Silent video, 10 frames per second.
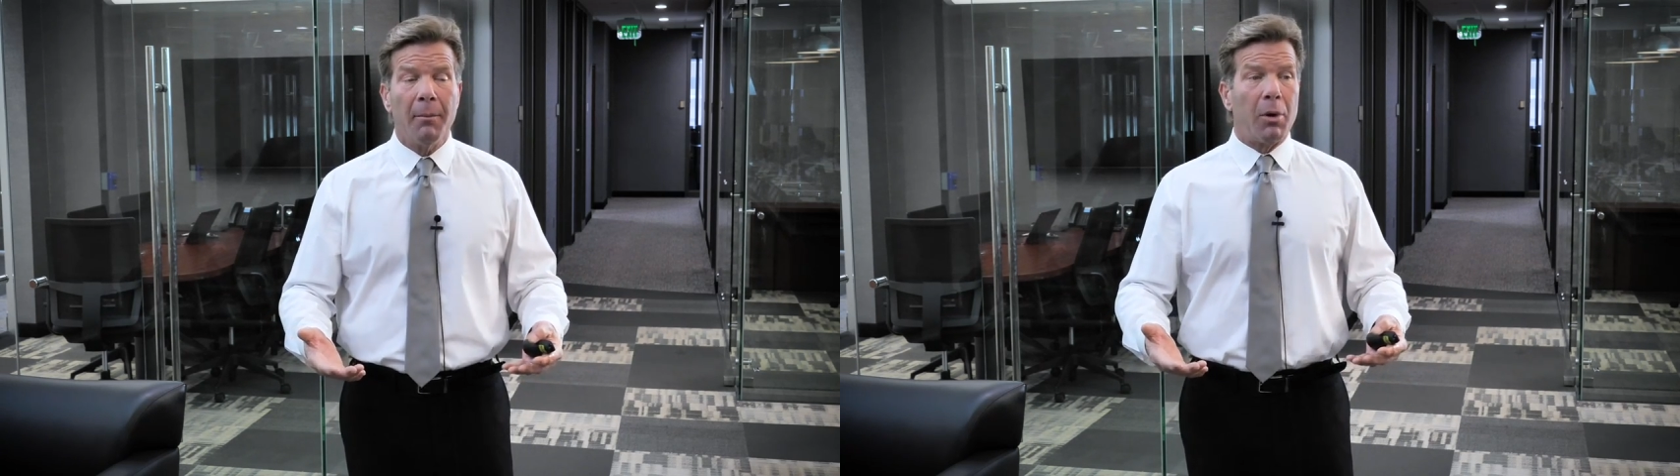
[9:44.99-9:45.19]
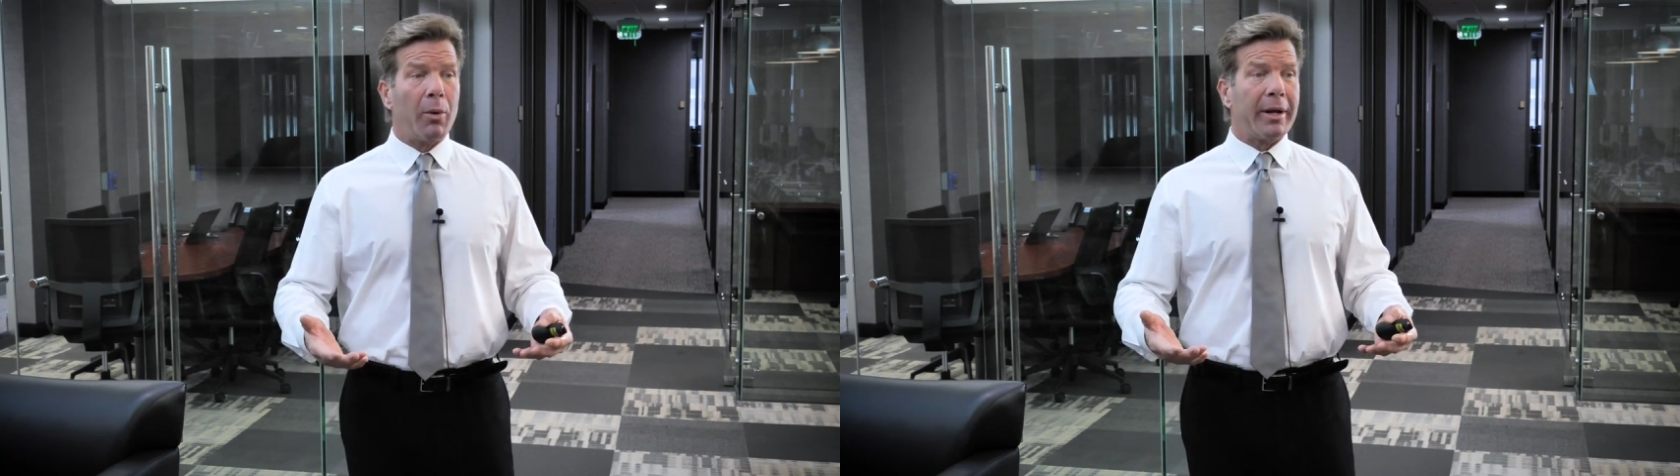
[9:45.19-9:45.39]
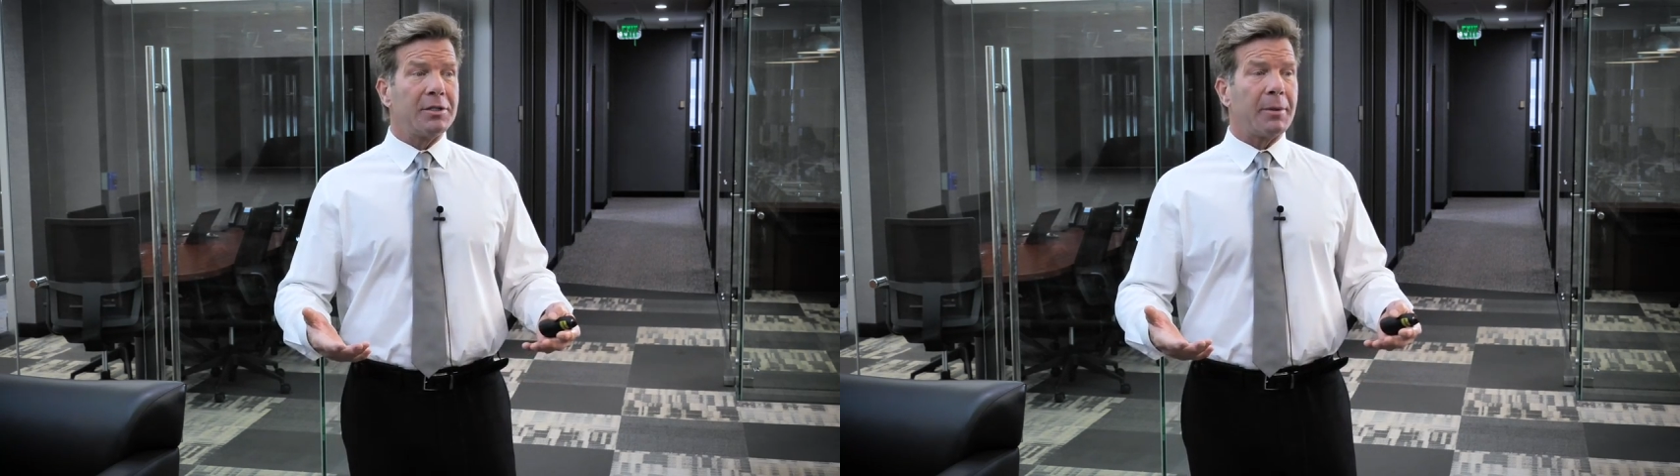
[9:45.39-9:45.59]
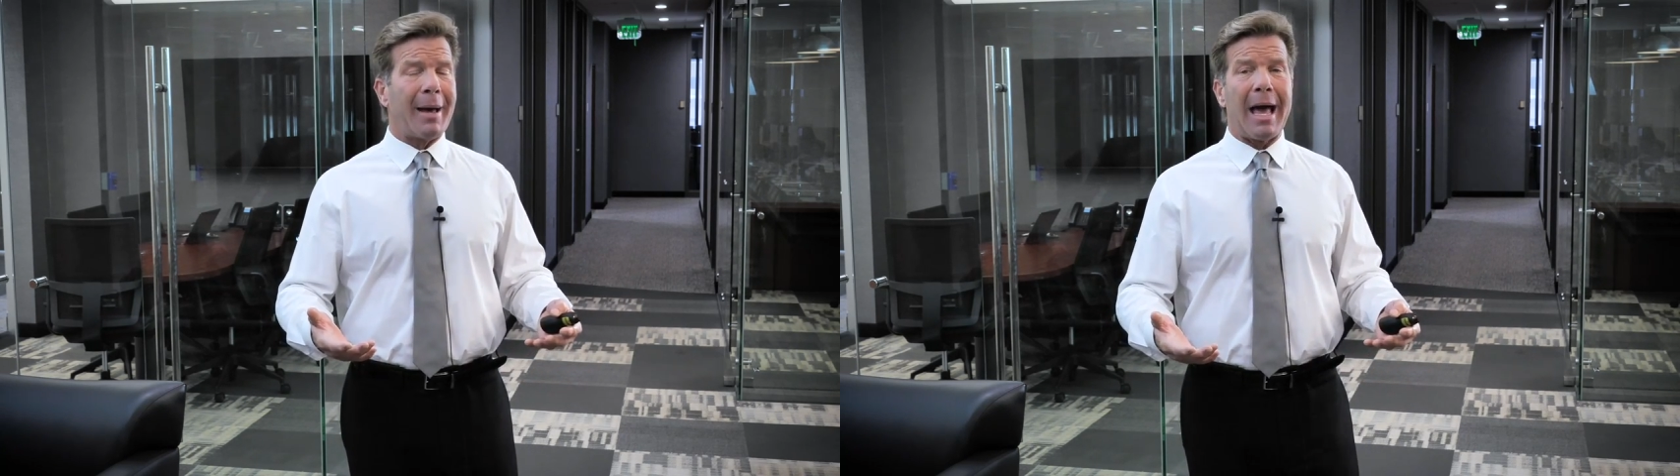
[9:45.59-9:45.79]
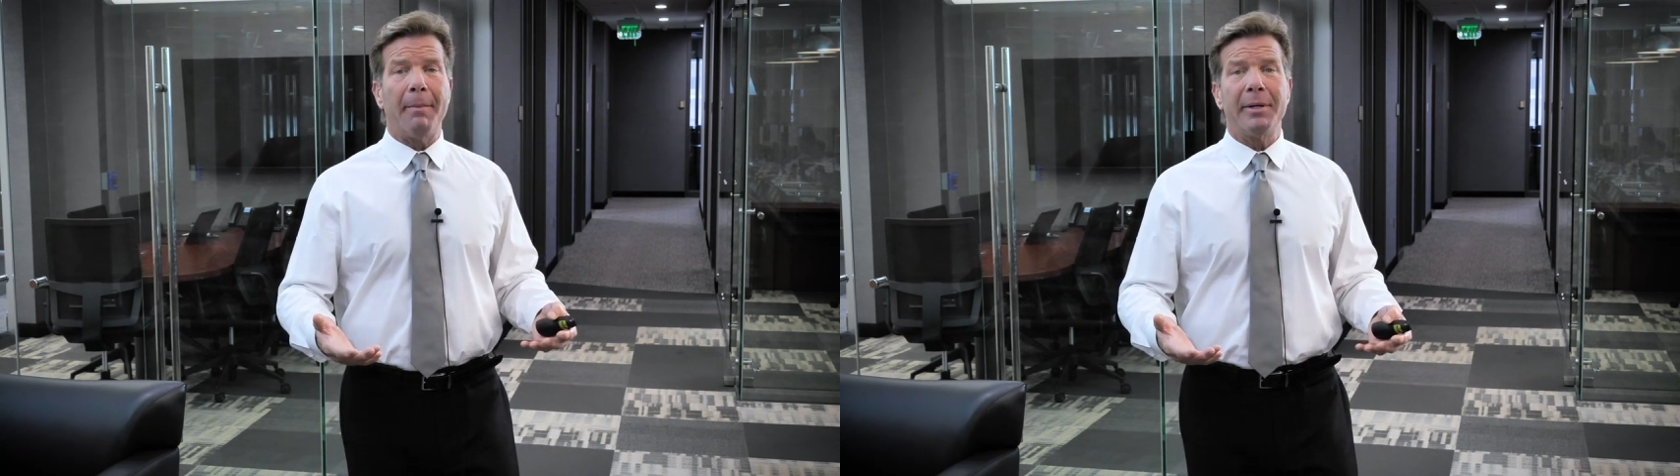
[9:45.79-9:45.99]
But what ends up
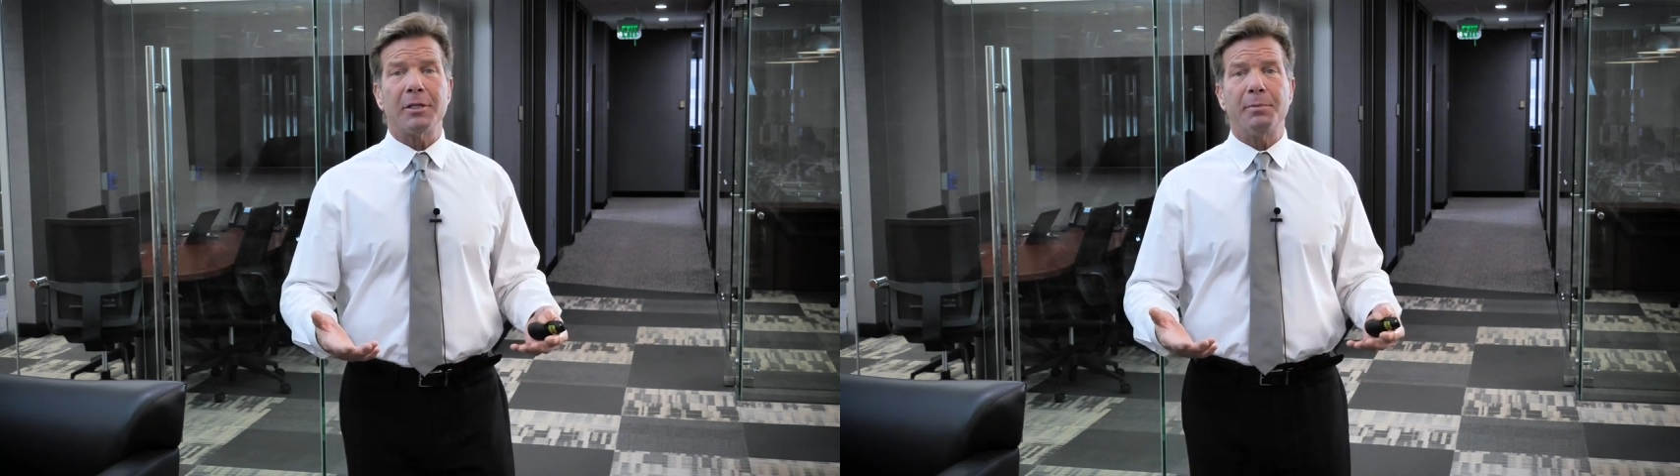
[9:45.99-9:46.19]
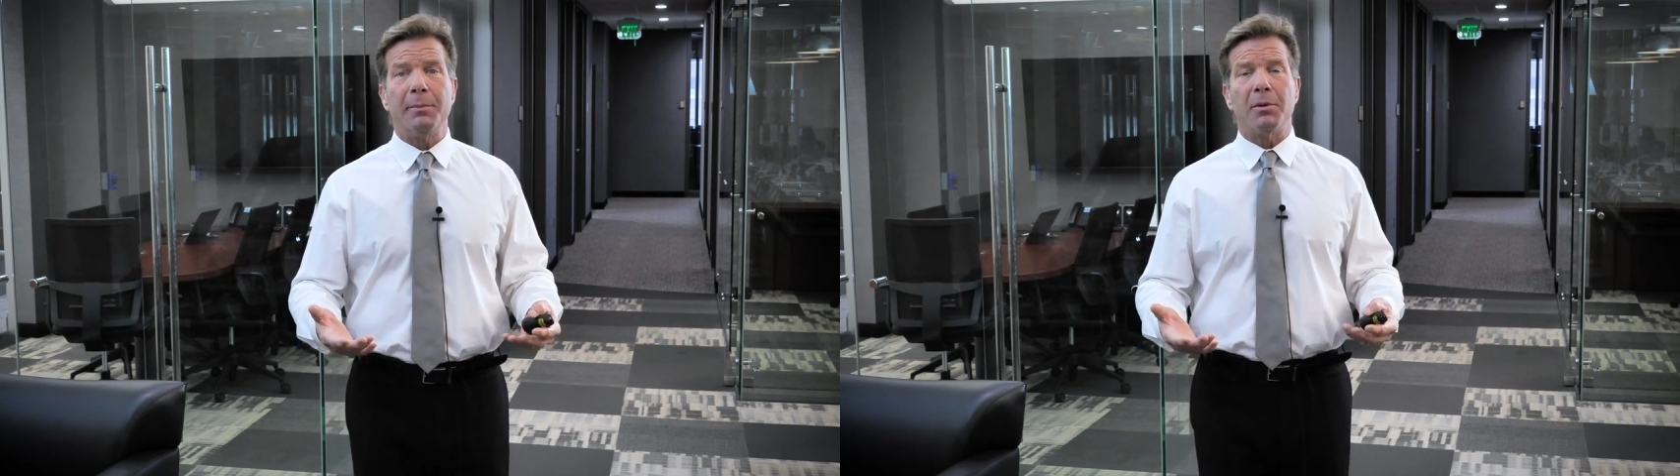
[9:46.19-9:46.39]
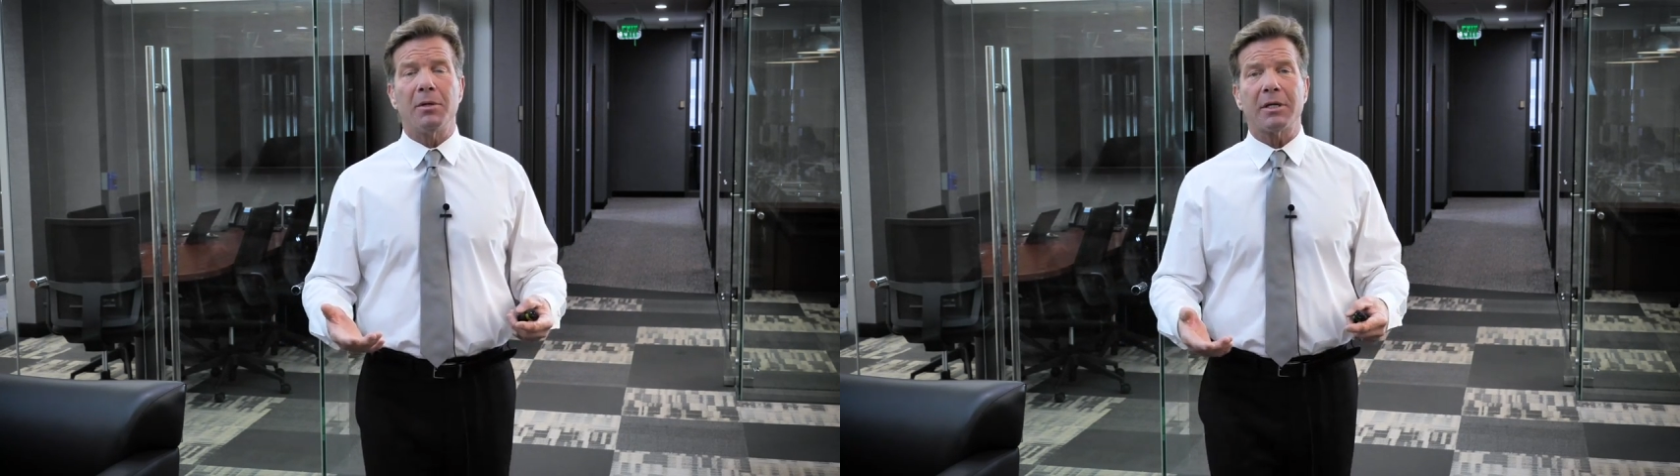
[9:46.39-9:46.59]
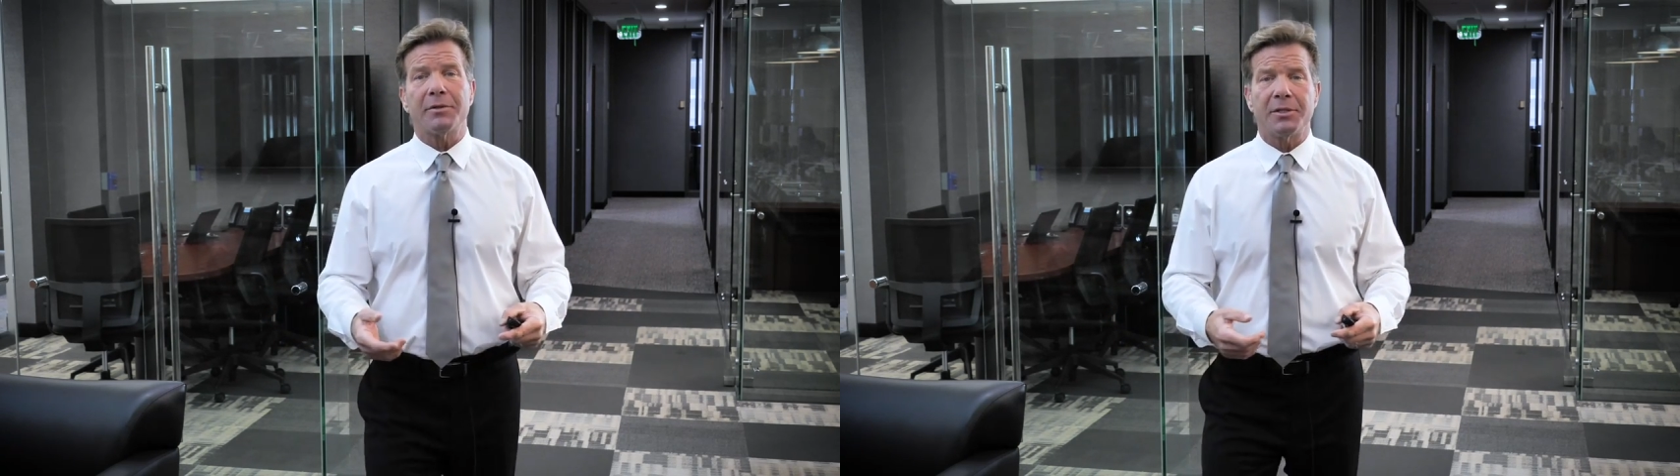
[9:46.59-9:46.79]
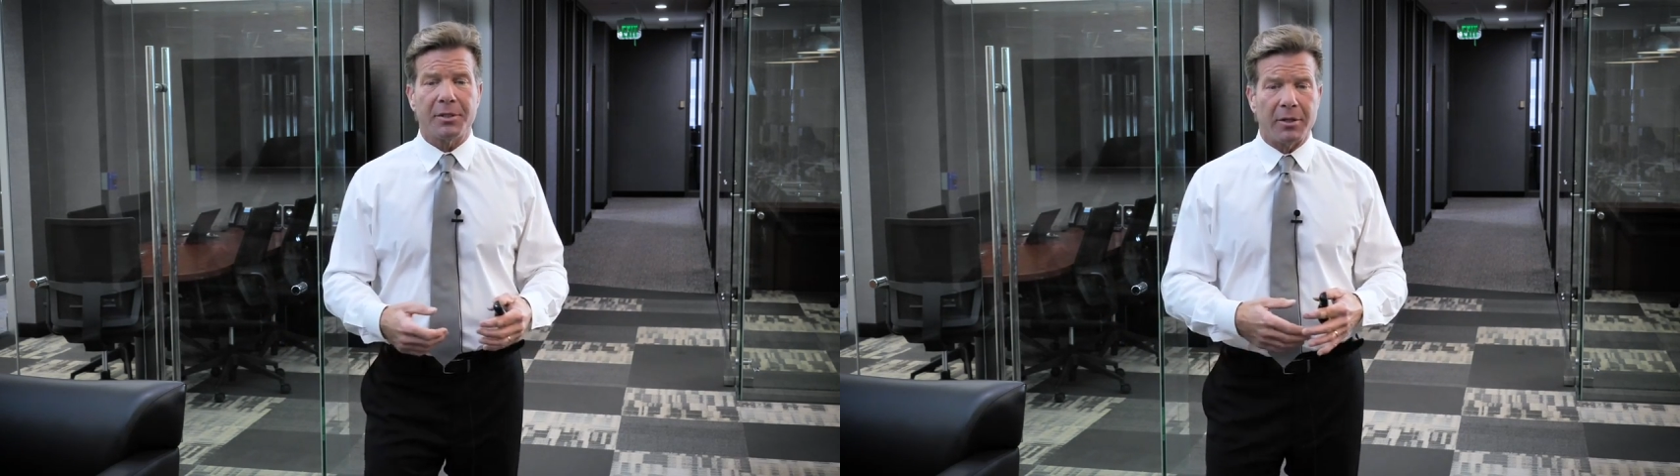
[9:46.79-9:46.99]
happening is people look
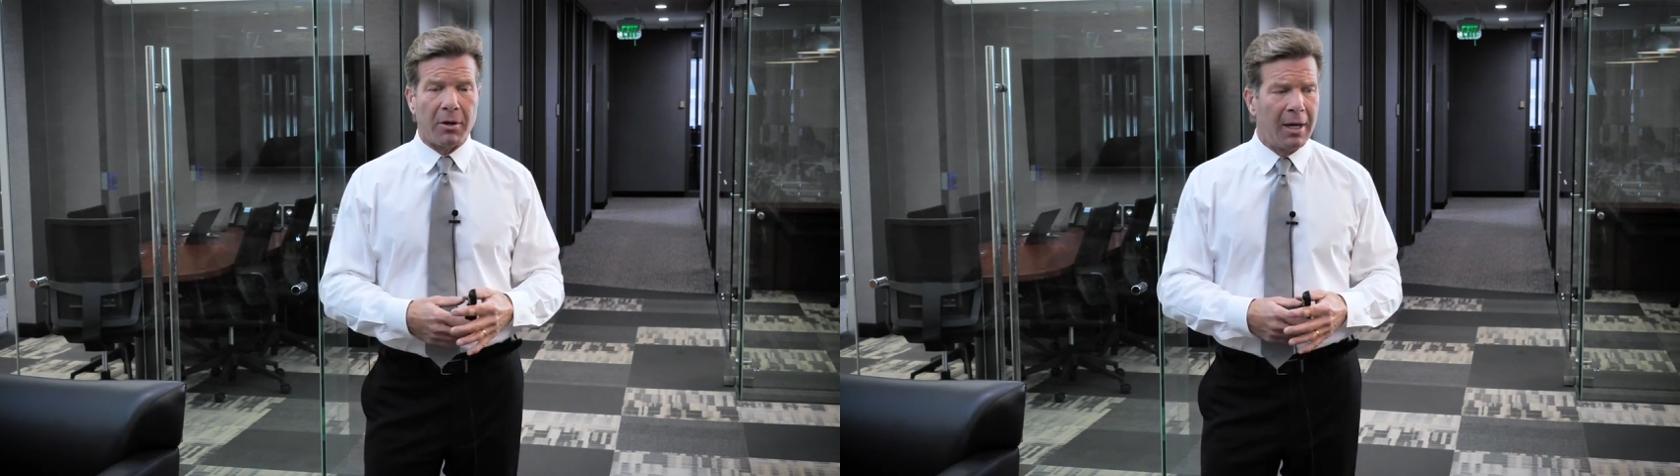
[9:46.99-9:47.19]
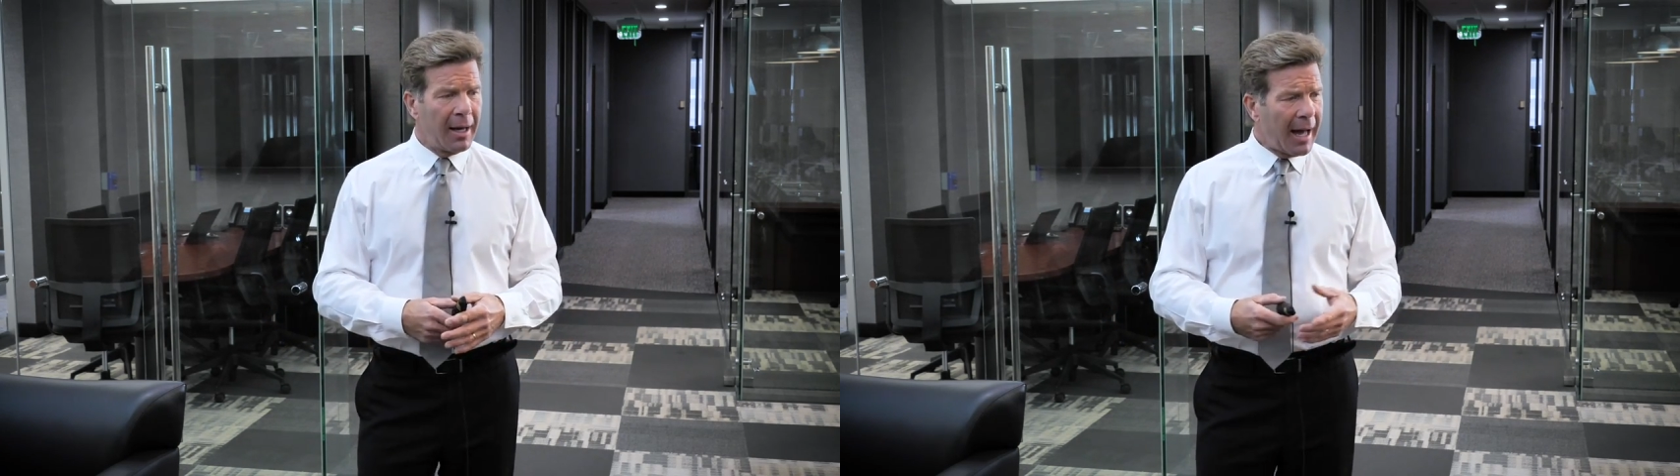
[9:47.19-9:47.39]
at this and go,